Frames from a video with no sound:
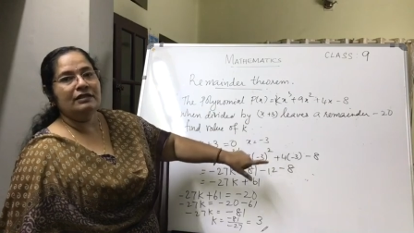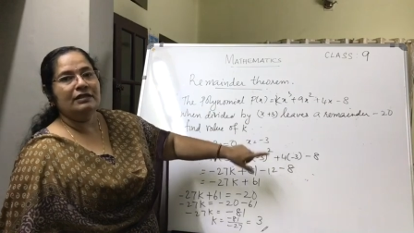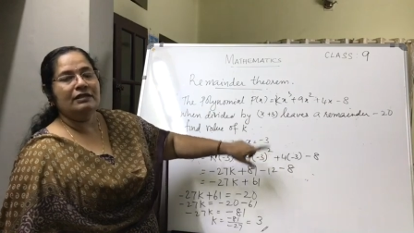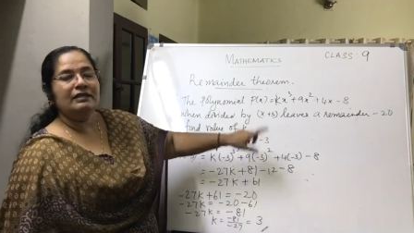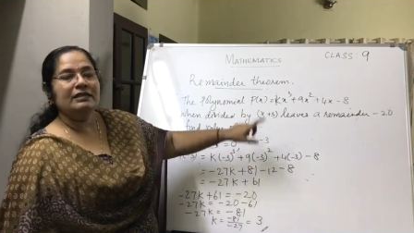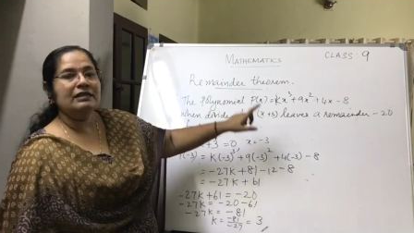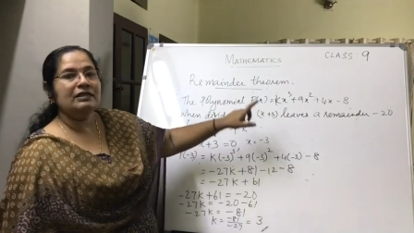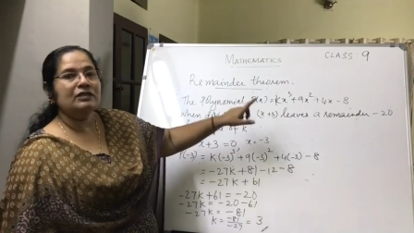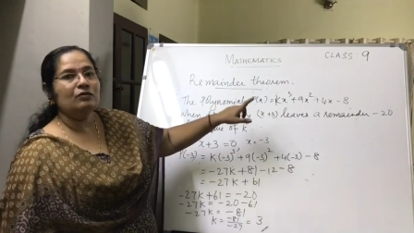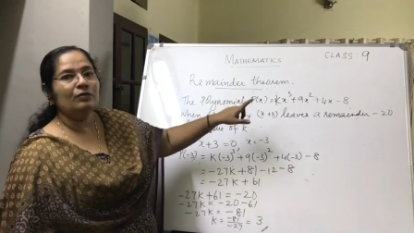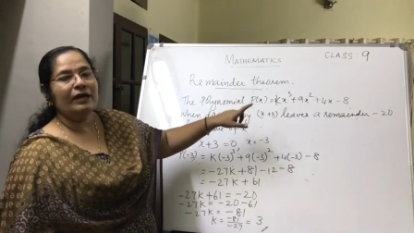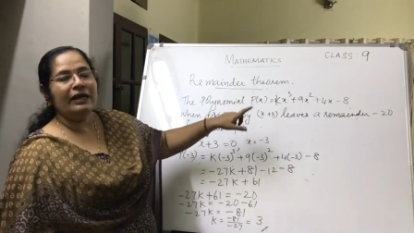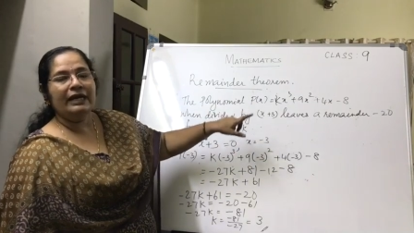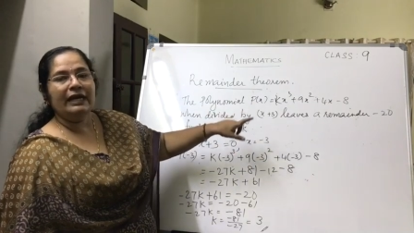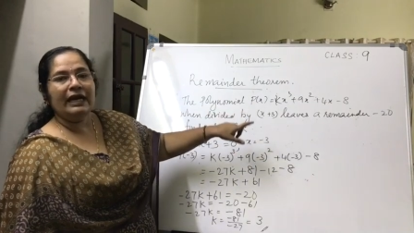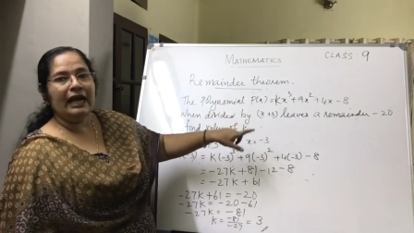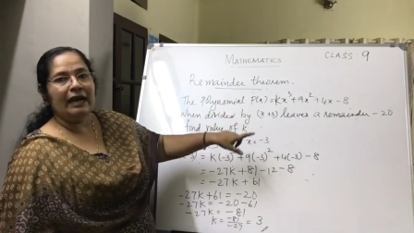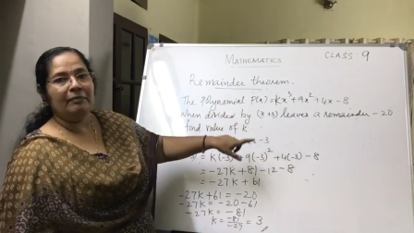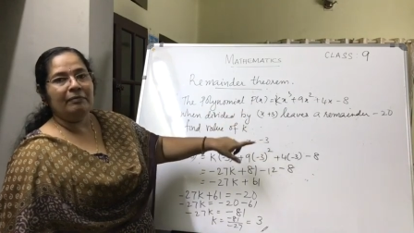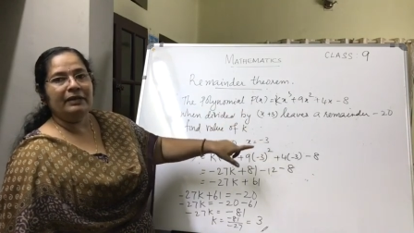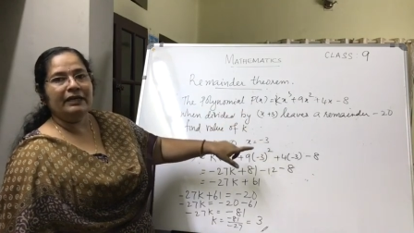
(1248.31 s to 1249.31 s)
This is one
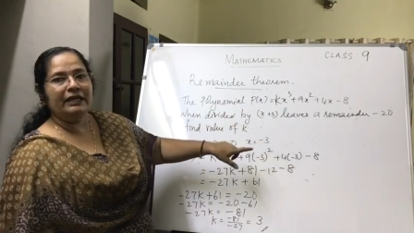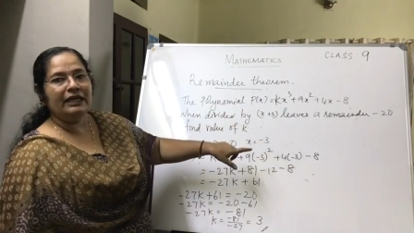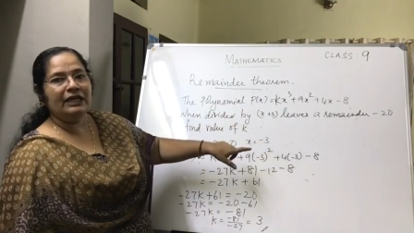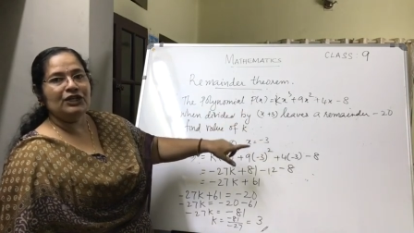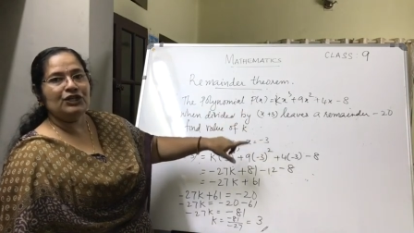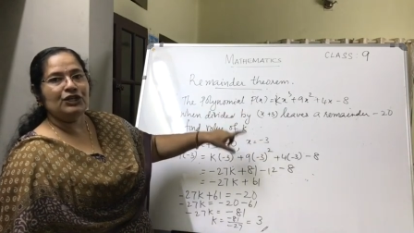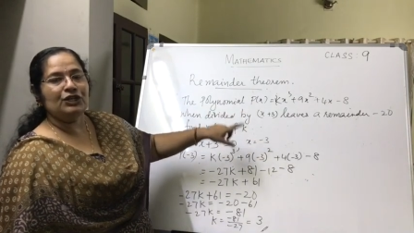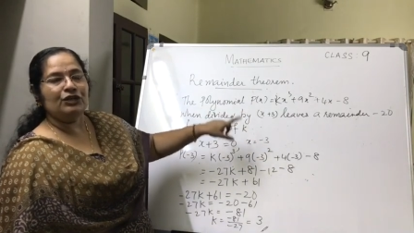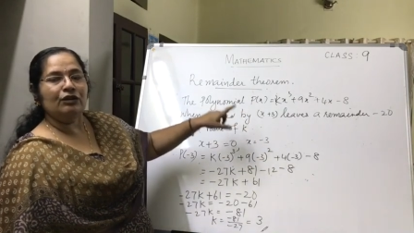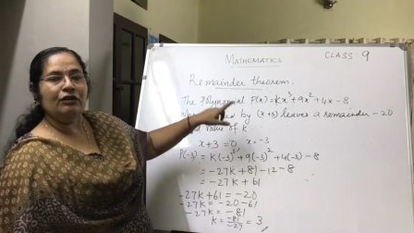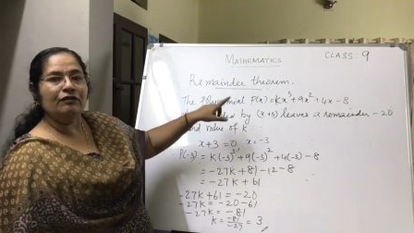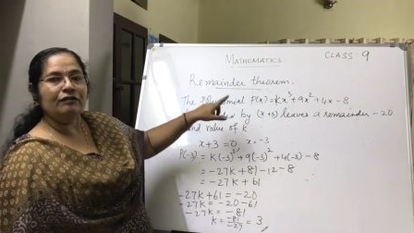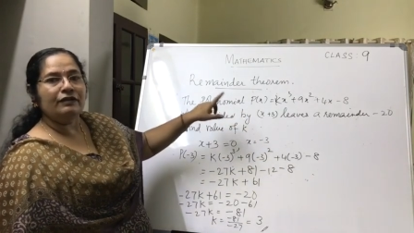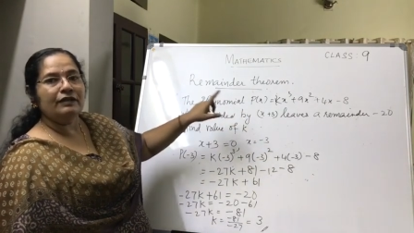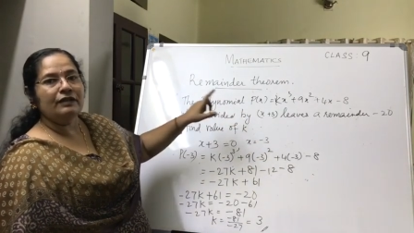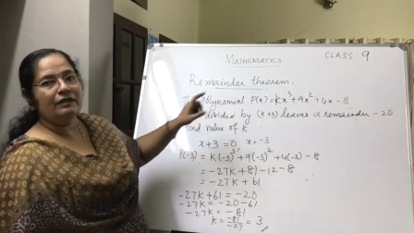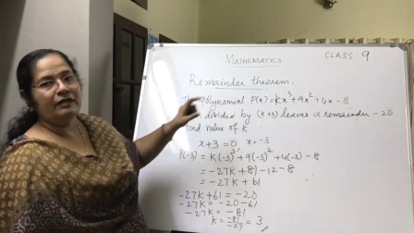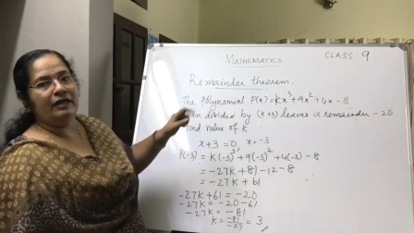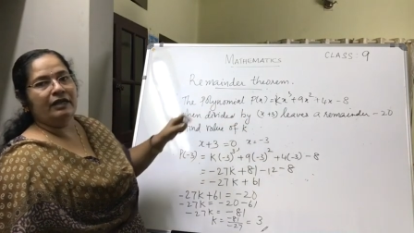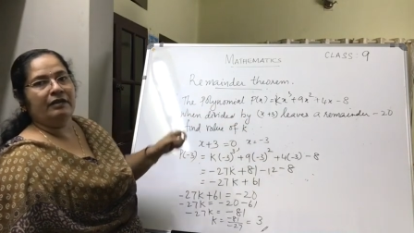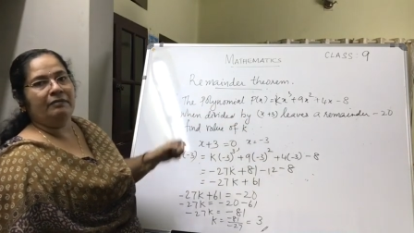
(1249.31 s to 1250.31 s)
application of
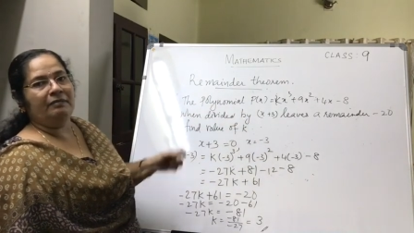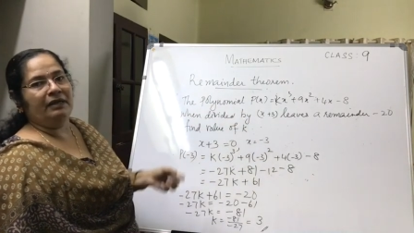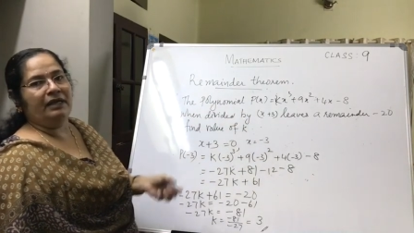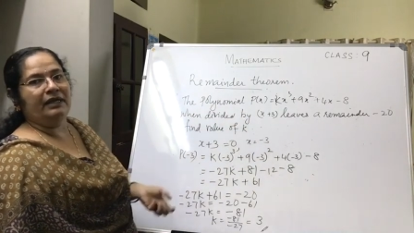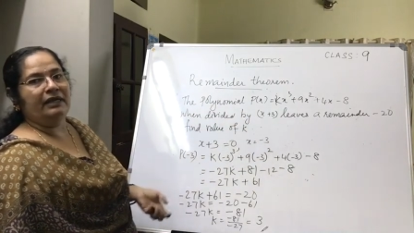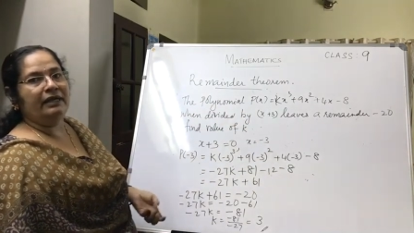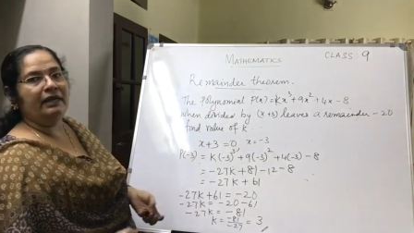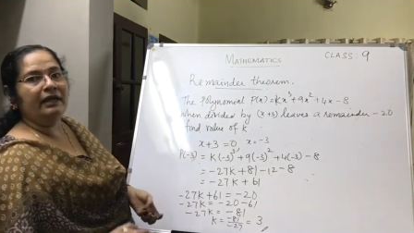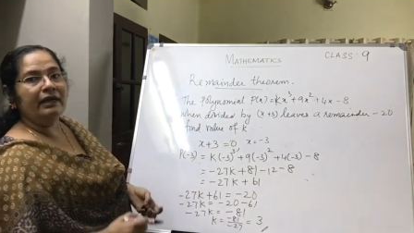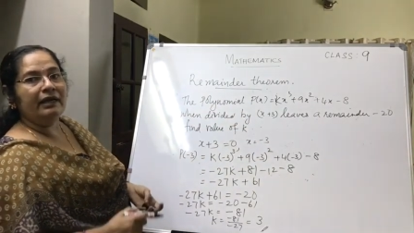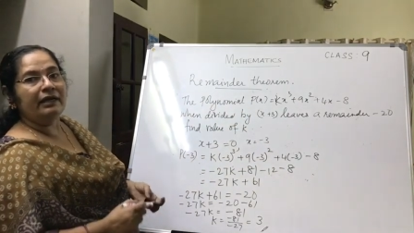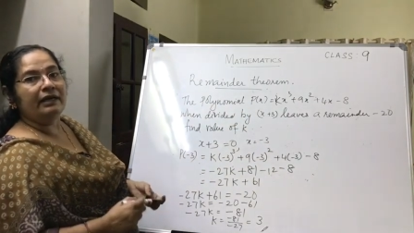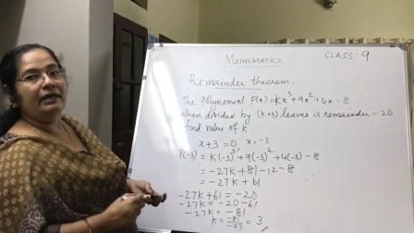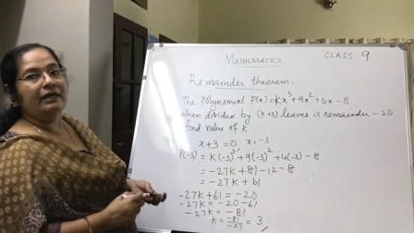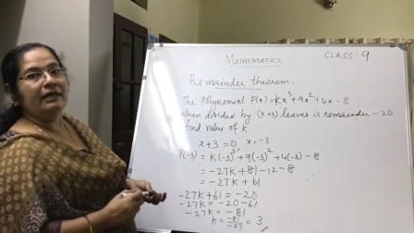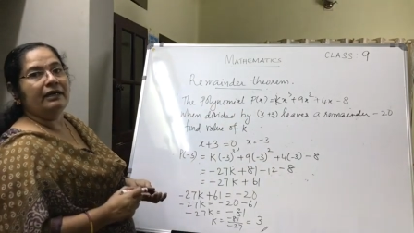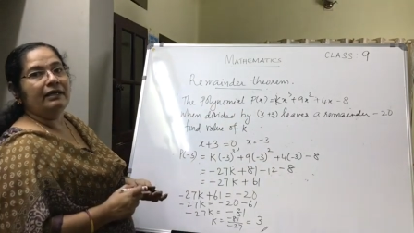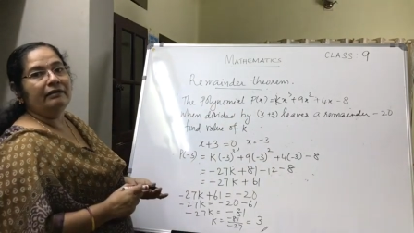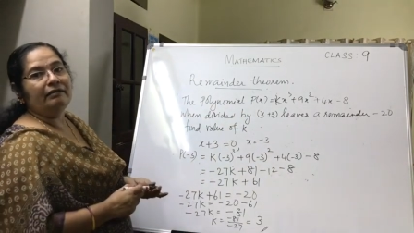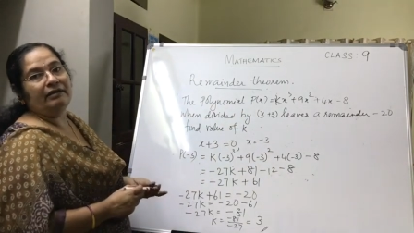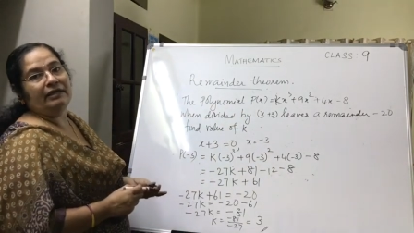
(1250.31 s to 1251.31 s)
the remainder
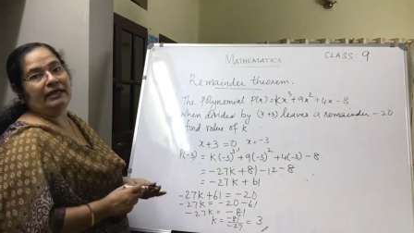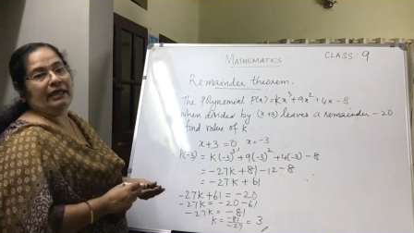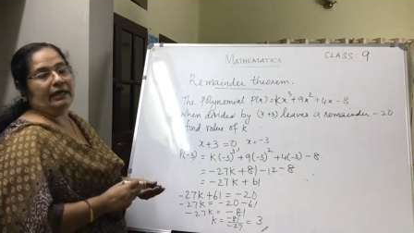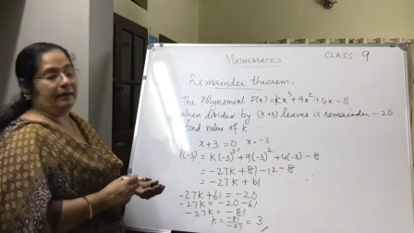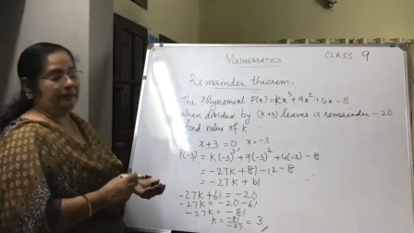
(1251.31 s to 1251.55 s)
theorem.